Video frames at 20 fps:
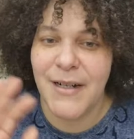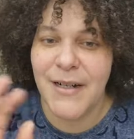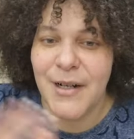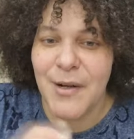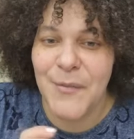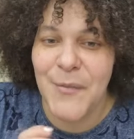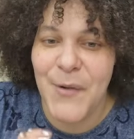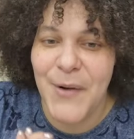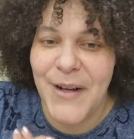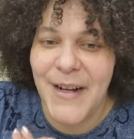Good
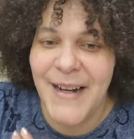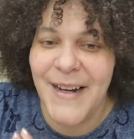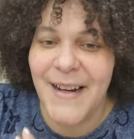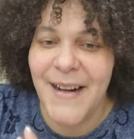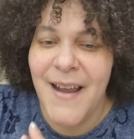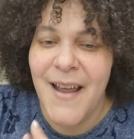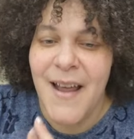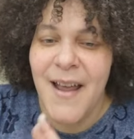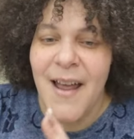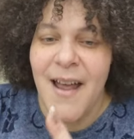morning.
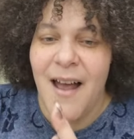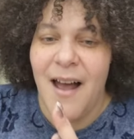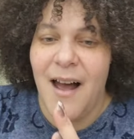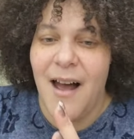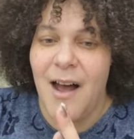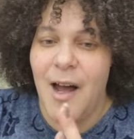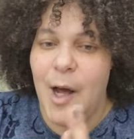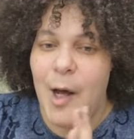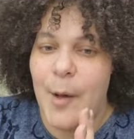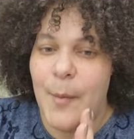
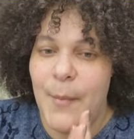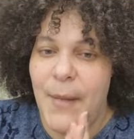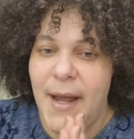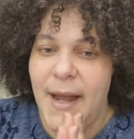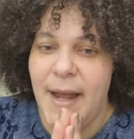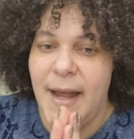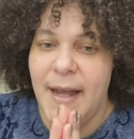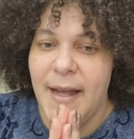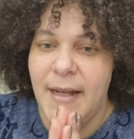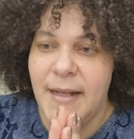Um,
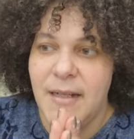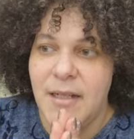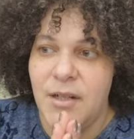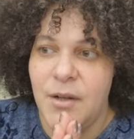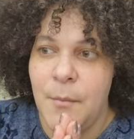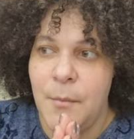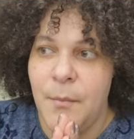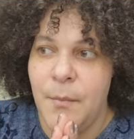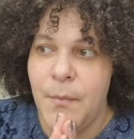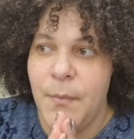and
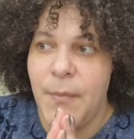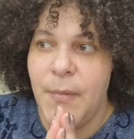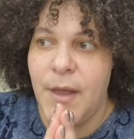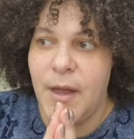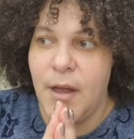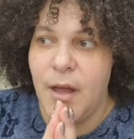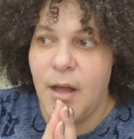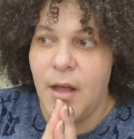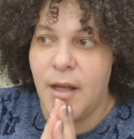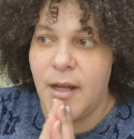
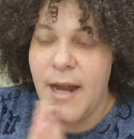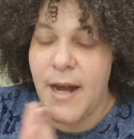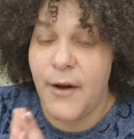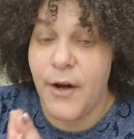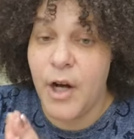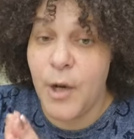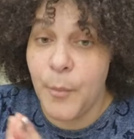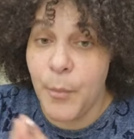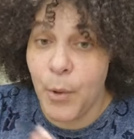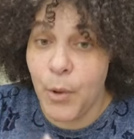the
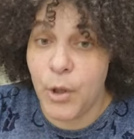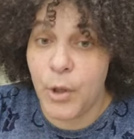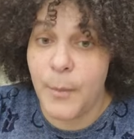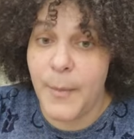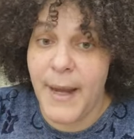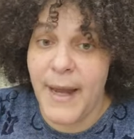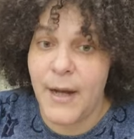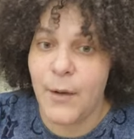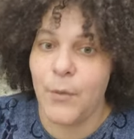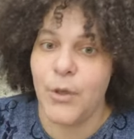Erica Bowler
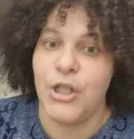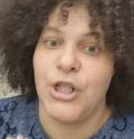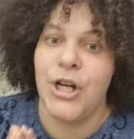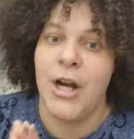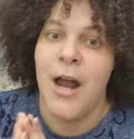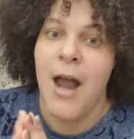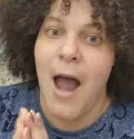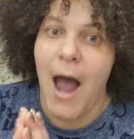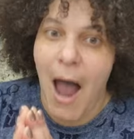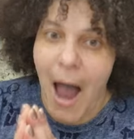bag, which
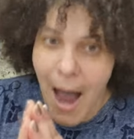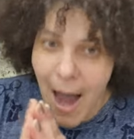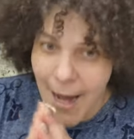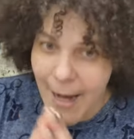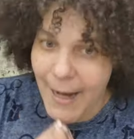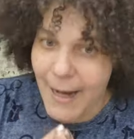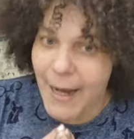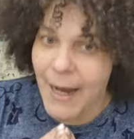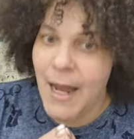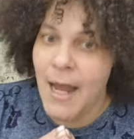
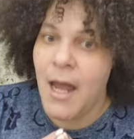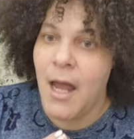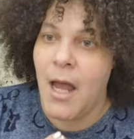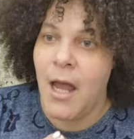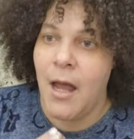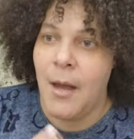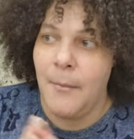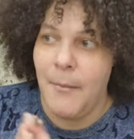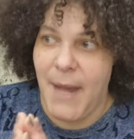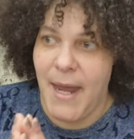I
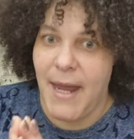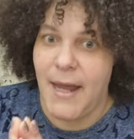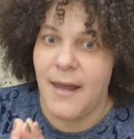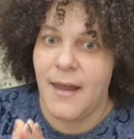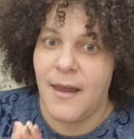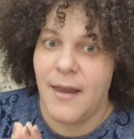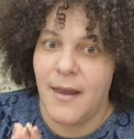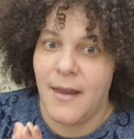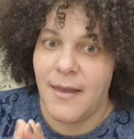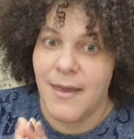make
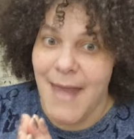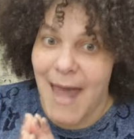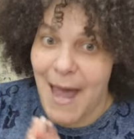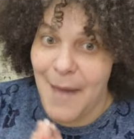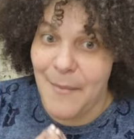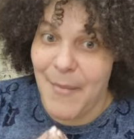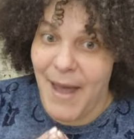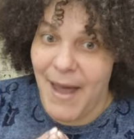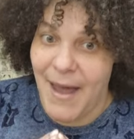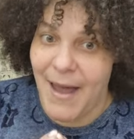
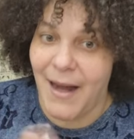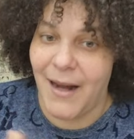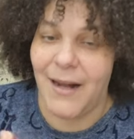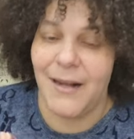that bag.